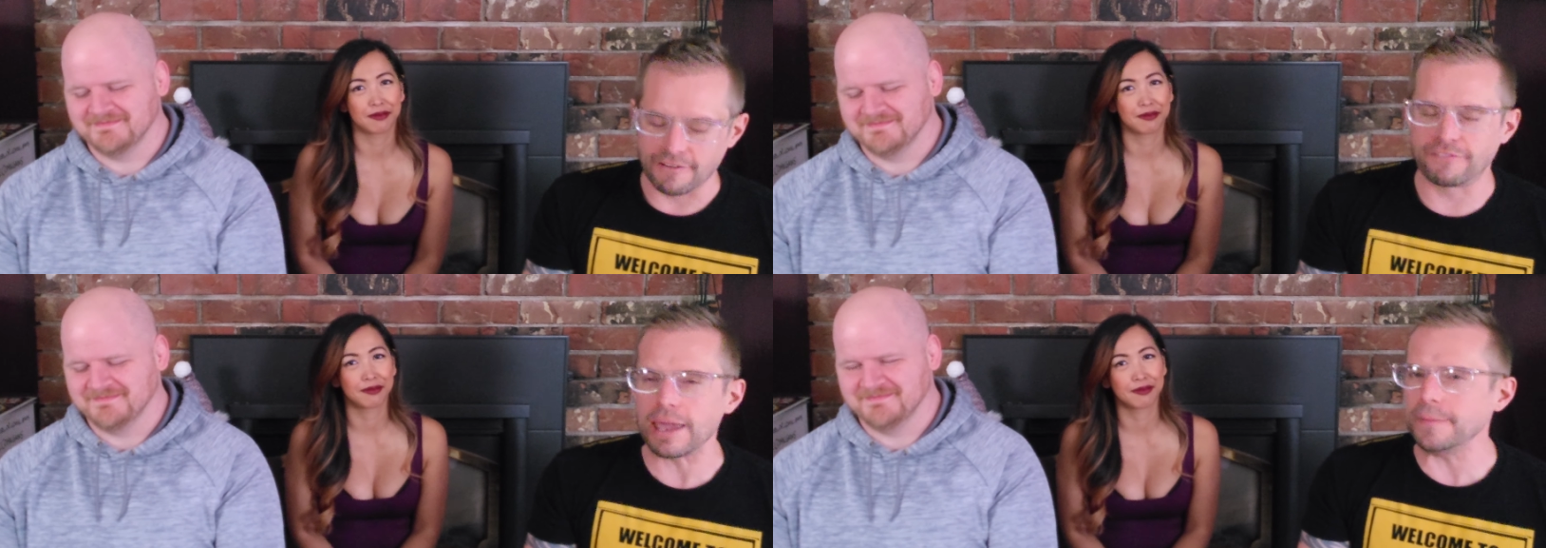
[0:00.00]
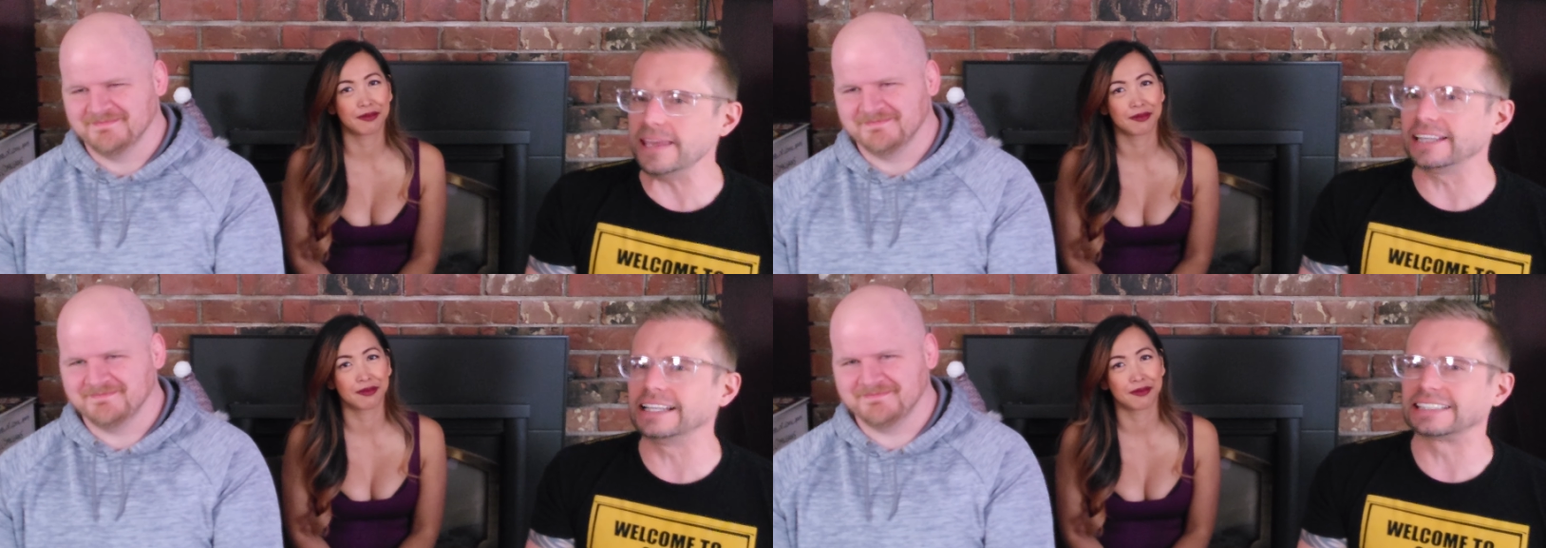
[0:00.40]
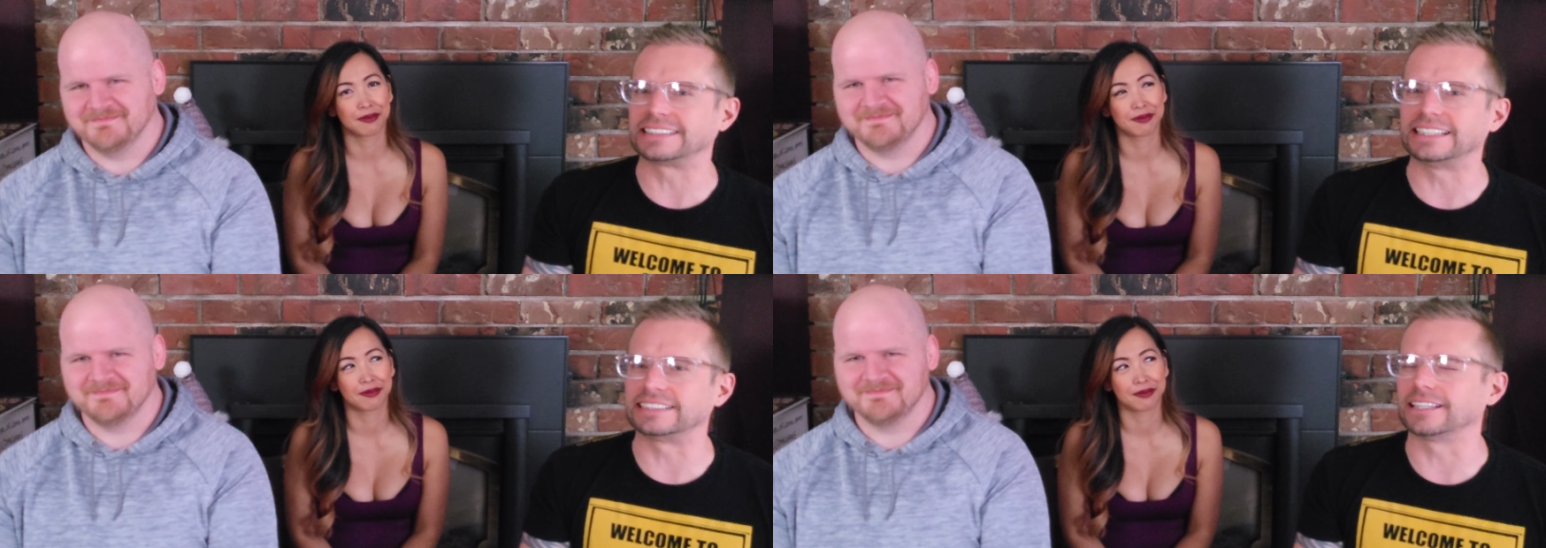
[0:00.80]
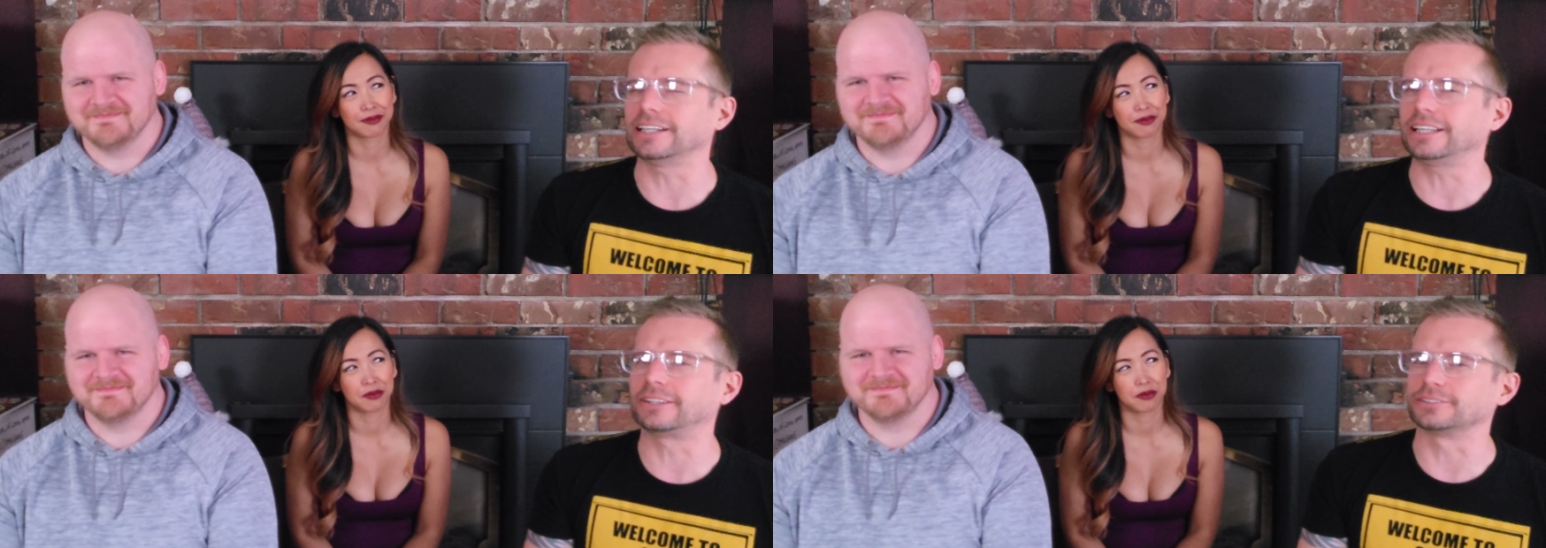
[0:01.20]
Speaker 1: Fabian Nicieza. Look
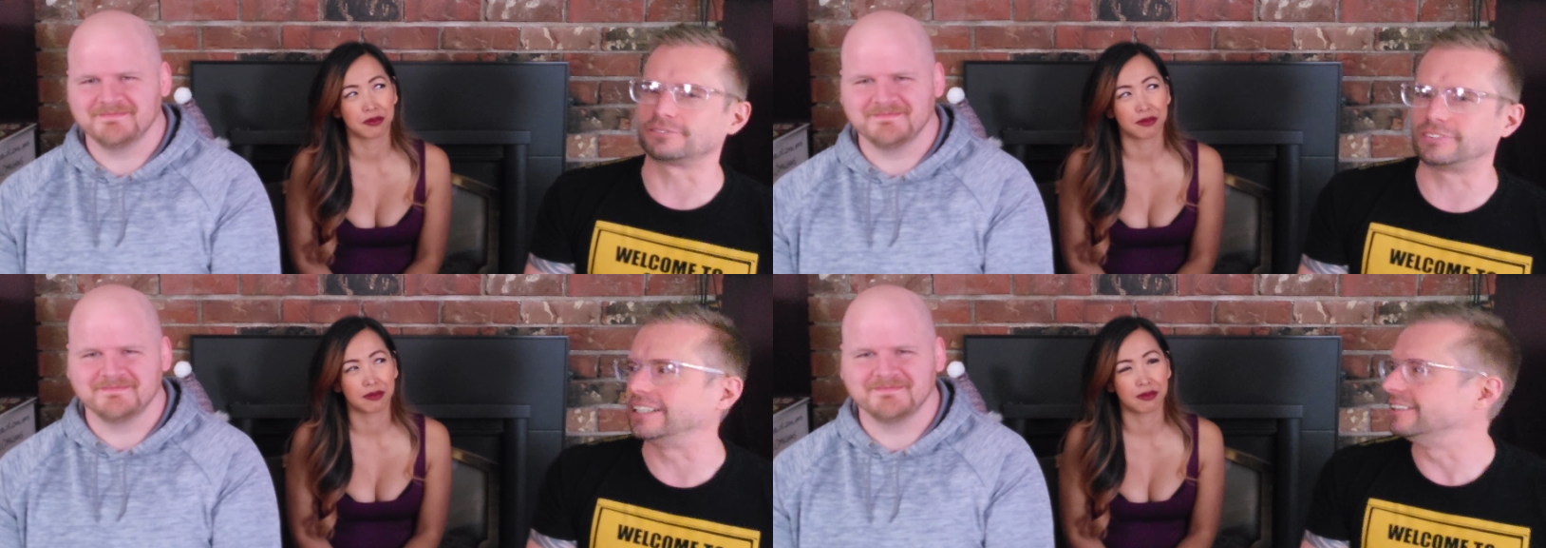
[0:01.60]
at those feet.